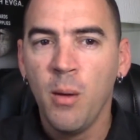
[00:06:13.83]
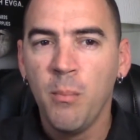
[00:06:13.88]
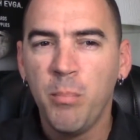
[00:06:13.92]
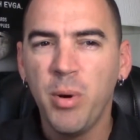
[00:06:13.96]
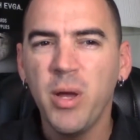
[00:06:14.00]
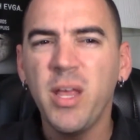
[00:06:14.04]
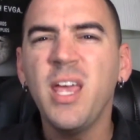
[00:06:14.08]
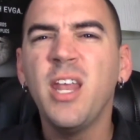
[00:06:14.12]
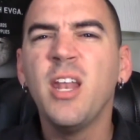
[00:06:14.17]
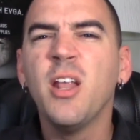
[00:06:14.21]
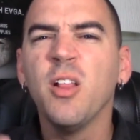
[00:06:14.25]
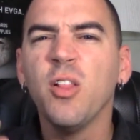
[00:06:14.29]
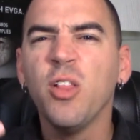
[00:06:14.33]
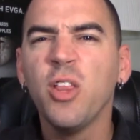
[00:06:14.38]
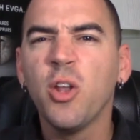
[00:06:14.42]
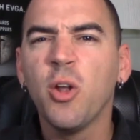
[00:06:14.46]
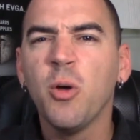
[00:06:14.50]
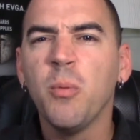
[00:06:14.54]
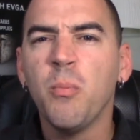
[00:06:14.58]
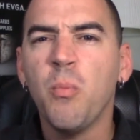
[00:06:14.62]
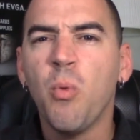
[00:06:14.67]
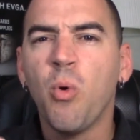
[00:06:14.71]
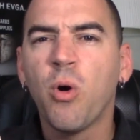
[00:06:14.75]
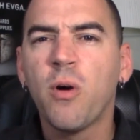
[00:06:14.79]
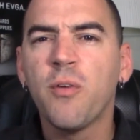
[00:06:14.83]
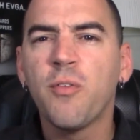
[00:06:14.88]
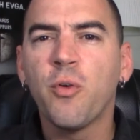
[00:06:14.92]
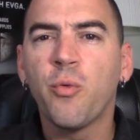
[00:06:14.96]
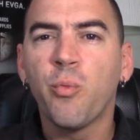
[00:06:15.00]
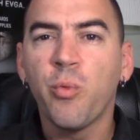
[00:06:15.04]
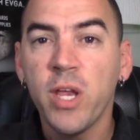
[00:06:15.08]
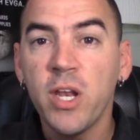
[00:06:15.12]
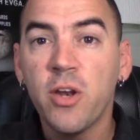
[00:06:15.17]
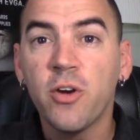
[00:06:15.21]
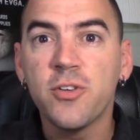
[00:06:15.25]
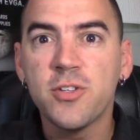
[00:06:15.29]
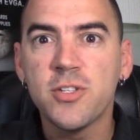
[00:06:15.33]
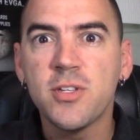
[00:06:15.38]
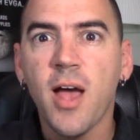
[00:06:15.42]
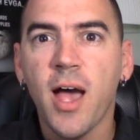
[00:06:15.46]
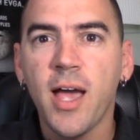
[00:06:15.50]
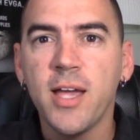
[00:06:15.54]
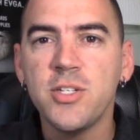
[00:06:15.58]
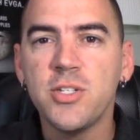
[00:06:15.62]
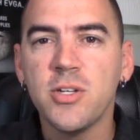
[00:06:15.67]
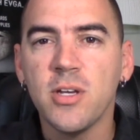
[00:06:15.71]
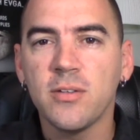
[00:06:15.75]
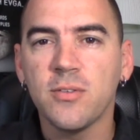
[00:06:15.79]
but in a little more of a Reader's
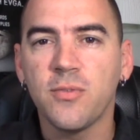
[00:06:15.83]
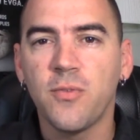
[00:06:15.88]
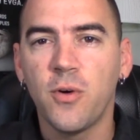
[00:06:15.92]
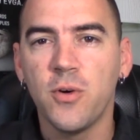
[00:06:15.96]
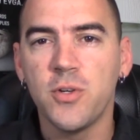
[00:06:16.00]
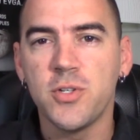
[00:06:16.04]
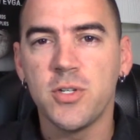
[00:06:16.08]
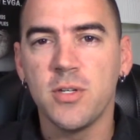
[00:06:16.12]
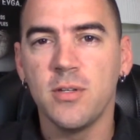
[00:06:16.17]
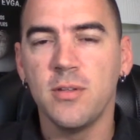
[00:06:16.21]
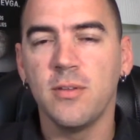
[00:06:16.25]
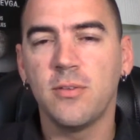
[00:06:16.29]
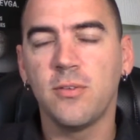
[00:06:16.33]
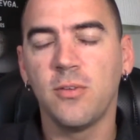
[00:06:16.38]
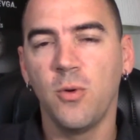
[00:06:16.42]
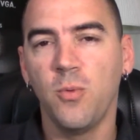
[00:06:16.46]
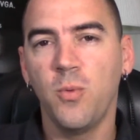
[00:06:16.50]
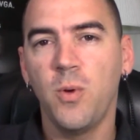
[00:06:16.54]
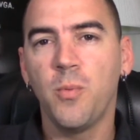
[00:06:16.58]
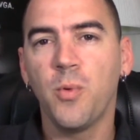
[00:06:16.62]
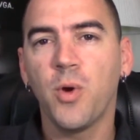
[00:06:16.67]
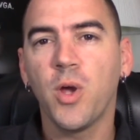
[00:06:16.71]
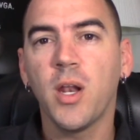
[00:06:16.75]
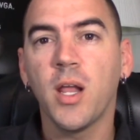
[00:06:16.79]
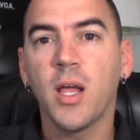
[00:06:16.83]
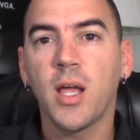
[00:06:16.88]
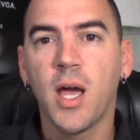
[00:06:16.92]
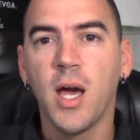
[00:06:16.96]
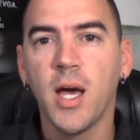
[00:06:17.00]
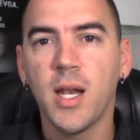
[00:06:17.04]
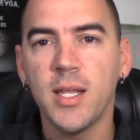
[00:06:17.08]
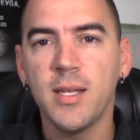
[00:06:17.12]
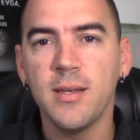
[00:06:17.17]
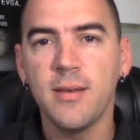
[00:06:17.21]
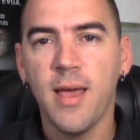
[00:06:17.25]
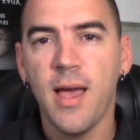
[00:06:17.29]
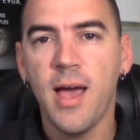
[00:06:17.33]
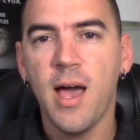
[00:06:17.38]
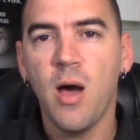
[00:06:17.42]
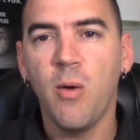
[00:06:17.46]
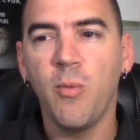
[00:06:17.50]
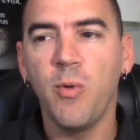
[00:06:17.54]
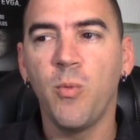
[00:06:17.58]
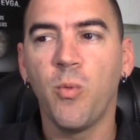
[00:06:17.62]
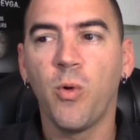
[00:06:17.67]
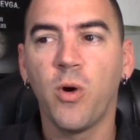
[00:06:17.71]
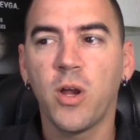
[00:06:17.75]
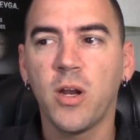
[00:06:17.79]
Digest version. So we were going to cut it down.
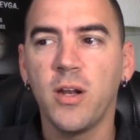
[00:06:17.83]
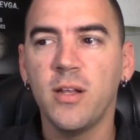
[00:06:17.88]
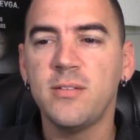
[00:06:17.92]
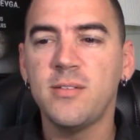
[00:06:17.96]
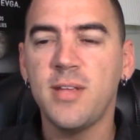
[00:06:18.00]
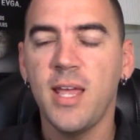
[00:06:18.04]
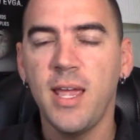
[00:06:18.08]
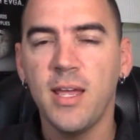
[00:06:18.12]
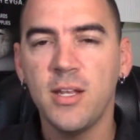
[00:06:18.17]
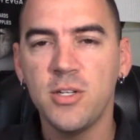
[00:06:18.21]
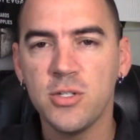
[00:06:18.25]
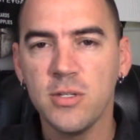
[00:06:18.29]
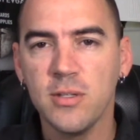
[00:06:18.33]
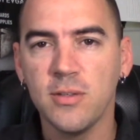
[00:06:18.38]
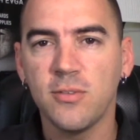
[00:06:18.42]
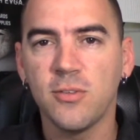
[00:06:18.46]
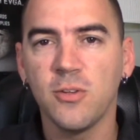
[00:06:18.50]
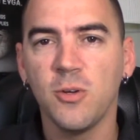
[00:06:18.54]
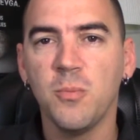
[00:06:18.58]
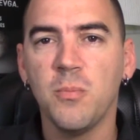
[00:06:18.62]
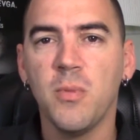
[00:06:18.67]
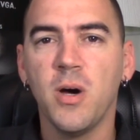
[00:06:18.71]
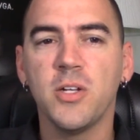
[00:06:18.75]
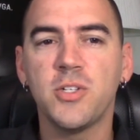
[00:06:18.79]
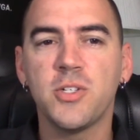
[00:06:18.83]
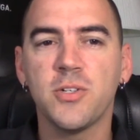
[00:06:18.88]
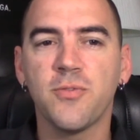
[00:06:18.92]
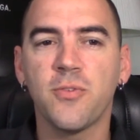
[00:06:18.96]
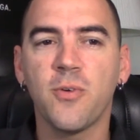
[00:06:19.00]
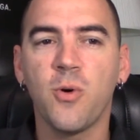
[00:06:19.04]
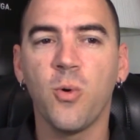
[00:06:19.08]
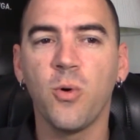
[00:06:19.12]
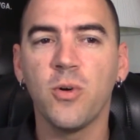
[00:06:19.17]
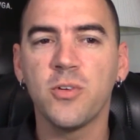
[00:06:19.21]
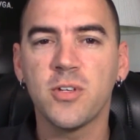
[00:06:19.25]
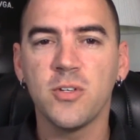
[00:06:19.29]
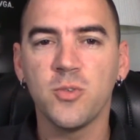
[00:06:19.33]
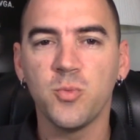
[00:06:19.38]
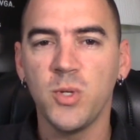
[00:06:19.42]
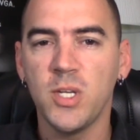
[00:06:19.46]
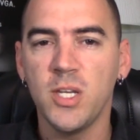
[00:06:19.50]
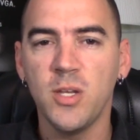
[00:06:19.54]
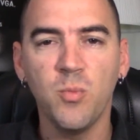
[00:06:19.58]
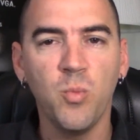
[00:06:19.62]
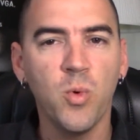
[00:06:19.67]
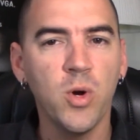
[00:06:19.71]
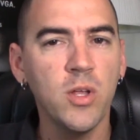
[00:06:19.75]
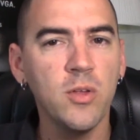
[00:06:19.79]
We weren't going to tangent so much, of course, because we
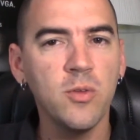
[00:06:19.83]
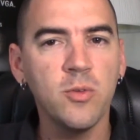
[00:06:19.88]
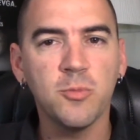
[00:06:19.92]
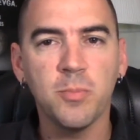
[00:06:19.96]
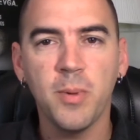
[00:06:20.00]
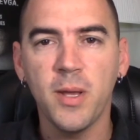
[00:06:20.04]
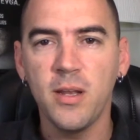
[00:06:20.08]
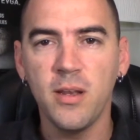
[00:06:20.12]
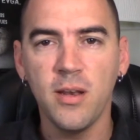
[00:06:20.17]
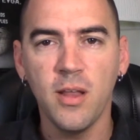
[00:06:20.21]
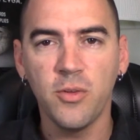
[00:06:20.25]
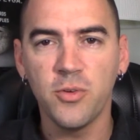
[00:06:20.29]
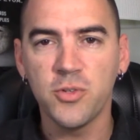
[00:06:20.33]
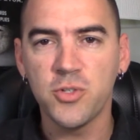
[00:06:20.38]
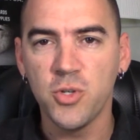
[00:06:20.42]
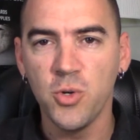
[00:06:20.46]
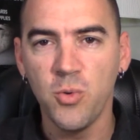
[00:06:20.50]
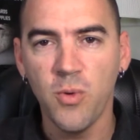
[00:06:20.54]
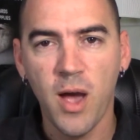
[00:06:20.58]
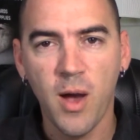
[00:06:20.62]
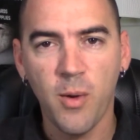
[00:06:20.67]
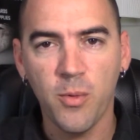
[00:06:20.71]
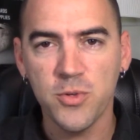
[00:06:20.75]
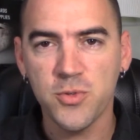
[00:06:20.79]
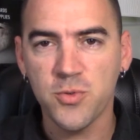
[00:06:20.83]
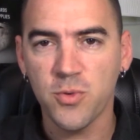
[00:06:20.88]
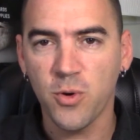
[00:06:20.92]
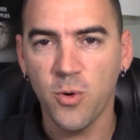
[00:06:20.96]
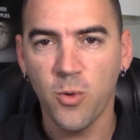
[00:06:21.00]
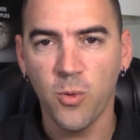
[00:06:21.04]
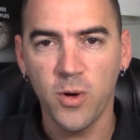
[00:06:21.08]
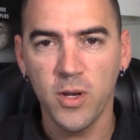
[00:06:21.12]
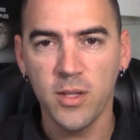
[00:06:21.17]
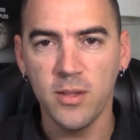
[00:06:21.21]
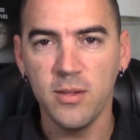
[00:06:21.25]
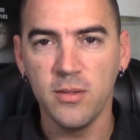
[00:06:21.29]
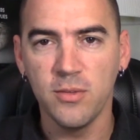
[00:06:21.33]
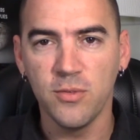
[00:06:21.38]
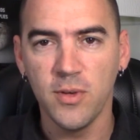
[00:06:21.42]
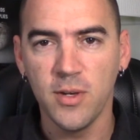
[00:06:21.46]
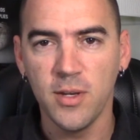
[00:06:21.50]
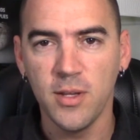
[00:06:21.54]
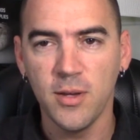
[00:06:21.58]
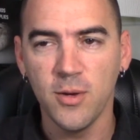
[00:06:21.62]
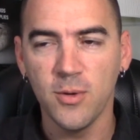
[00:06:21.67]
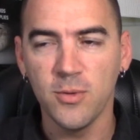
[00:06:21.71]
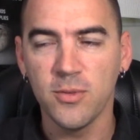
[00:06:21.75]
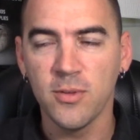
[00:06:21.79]
didn't want to spend another 2 hours recording these
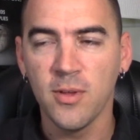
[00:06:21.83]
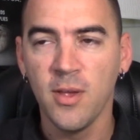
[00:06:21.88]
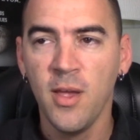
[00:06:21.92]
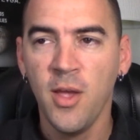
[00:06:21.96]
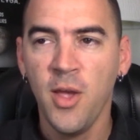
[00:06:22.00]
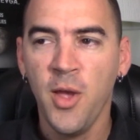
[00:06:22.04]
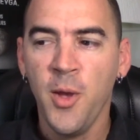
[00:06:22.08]
videos.